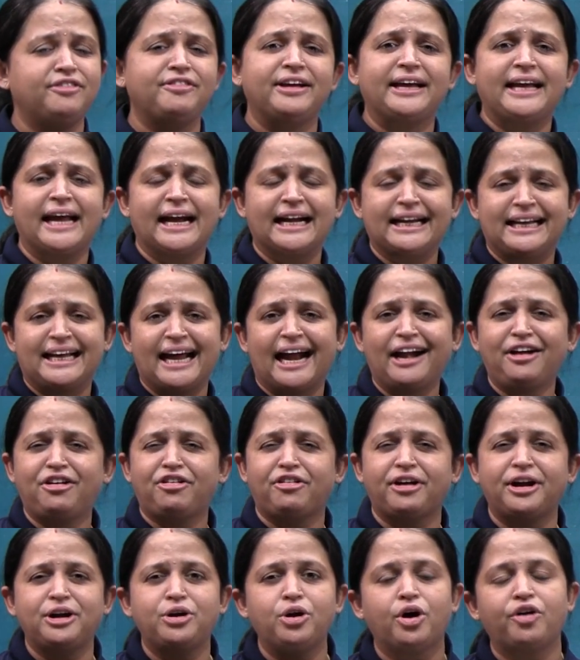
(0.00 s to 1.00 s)
we can get
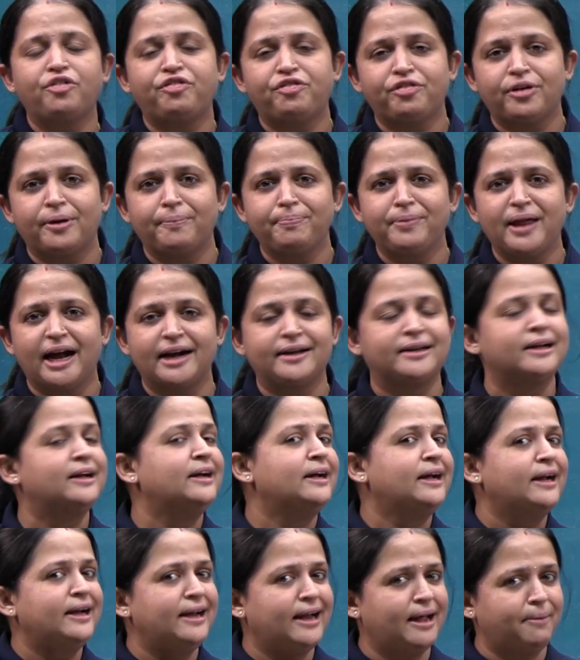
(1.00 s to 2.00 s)
rid of from that
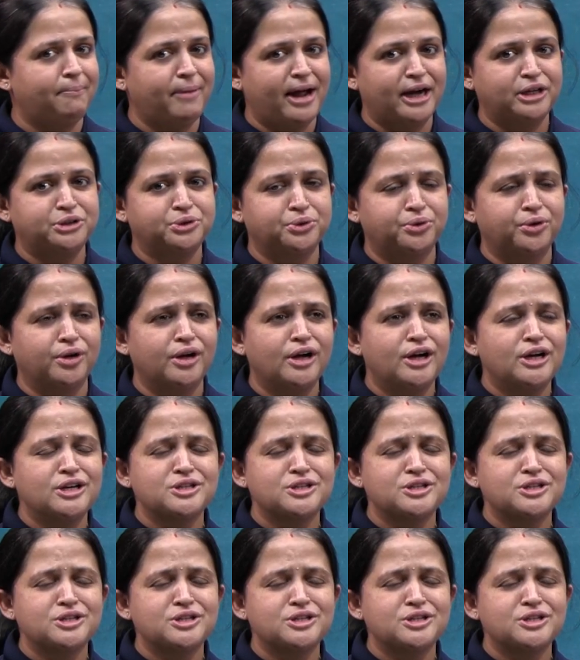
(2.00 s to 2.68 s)
nematode.